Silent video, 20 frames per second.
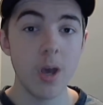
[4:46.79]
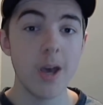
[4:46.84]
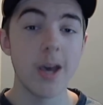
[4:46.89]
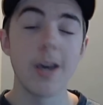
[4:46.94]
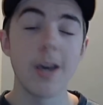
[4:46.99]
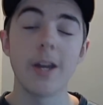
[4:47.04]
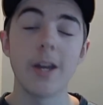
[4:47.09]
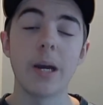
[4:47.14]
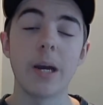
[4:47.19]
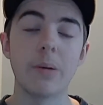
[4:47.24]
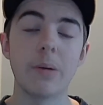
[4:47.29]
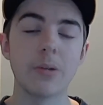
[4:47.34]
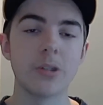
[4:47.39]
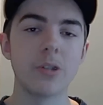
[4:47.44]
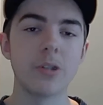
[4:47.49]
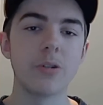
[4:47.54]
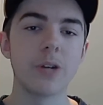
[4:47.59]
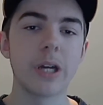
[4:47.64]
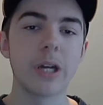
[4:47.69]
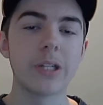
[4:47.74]
and I will see
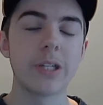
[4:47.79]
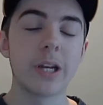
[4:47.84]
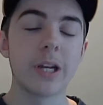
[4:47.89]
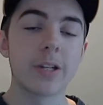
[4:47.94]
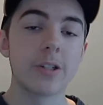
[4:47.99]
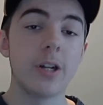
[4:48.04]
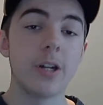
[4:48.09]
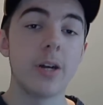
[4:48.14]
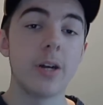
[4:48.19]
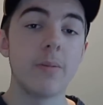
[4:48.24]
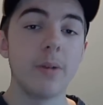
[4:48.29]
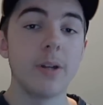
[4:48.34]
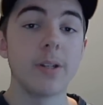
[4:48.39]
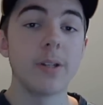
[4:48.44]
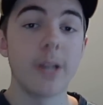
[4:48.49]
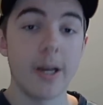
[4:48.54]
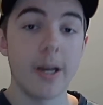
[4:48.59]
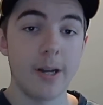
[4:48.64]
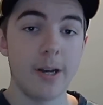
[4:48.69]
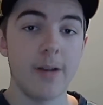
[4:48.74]
you guys next time.
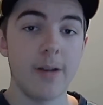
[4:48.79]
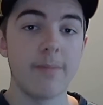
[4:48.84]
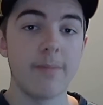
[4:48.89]
Ta-da.